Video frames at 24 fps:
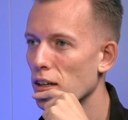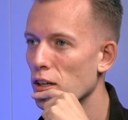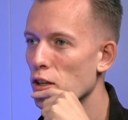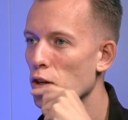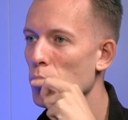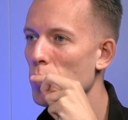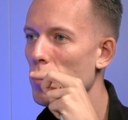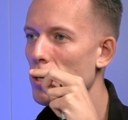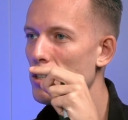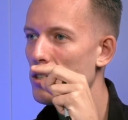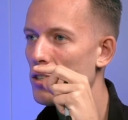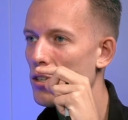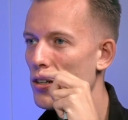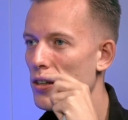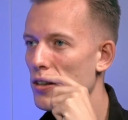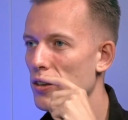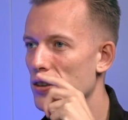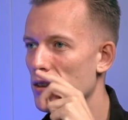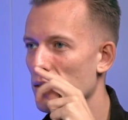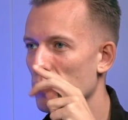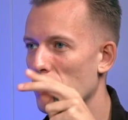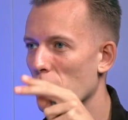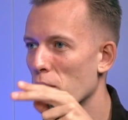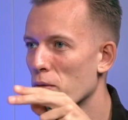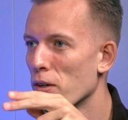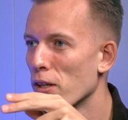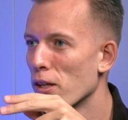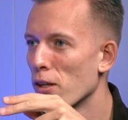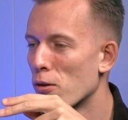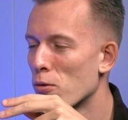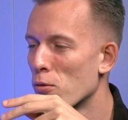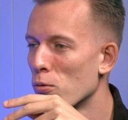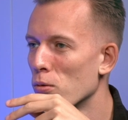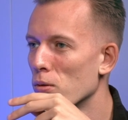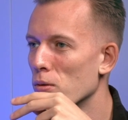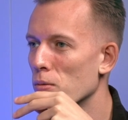And you mentioned something really
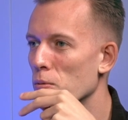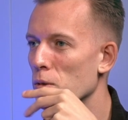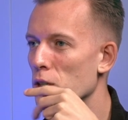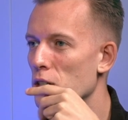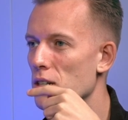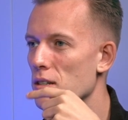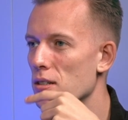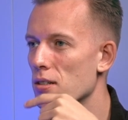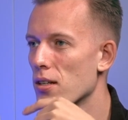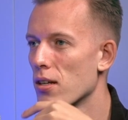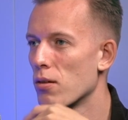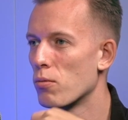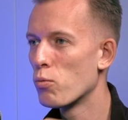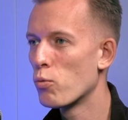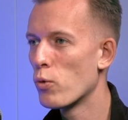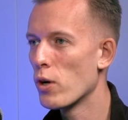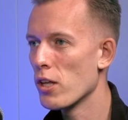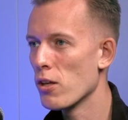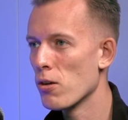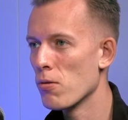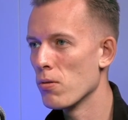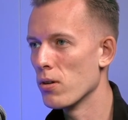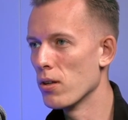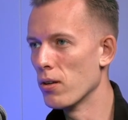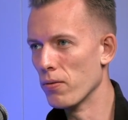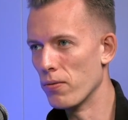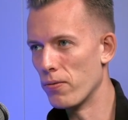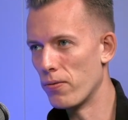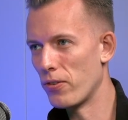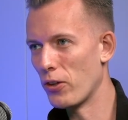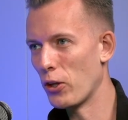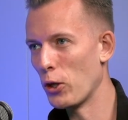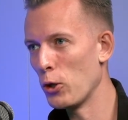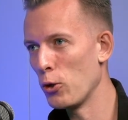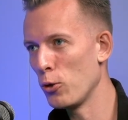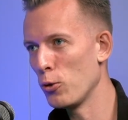cool, which is that when you
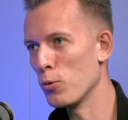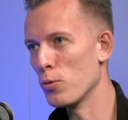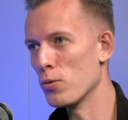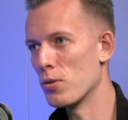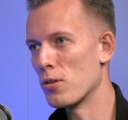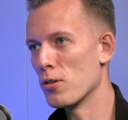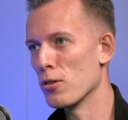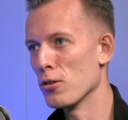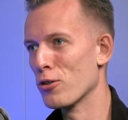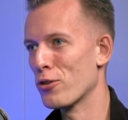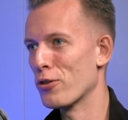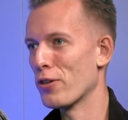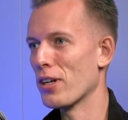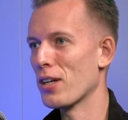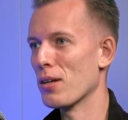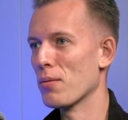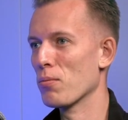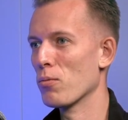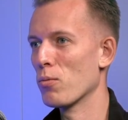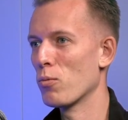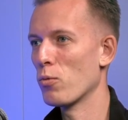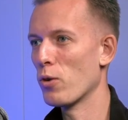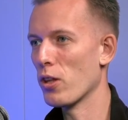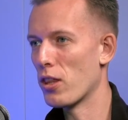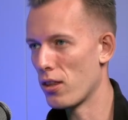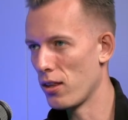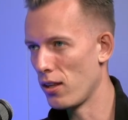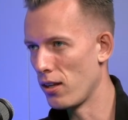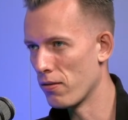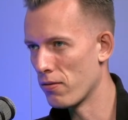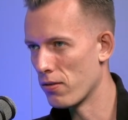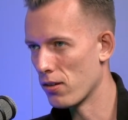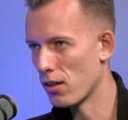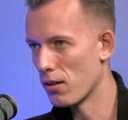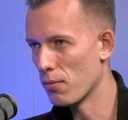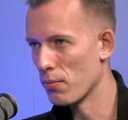infuse your dream with love
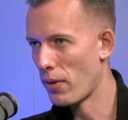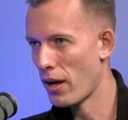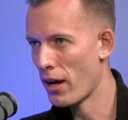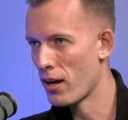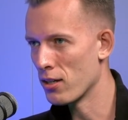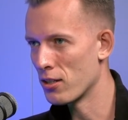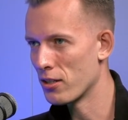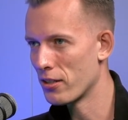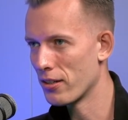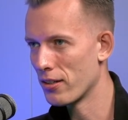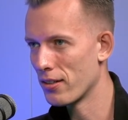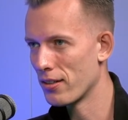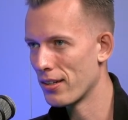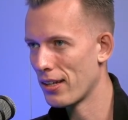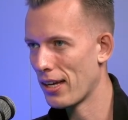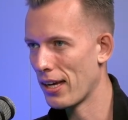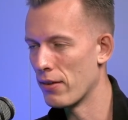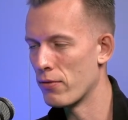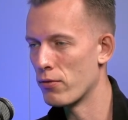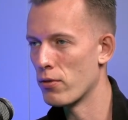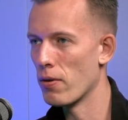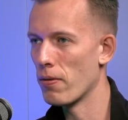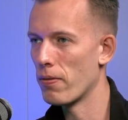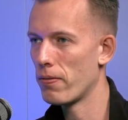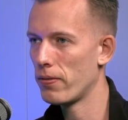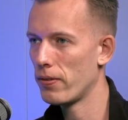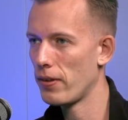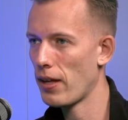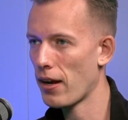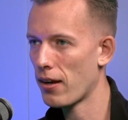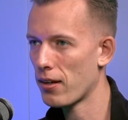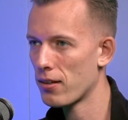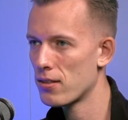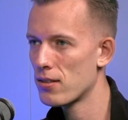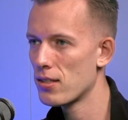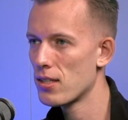and compassion, it
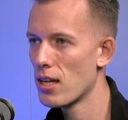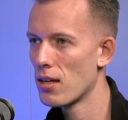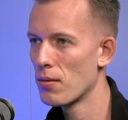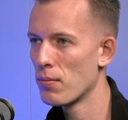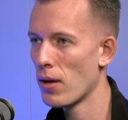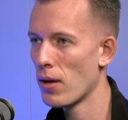reflects that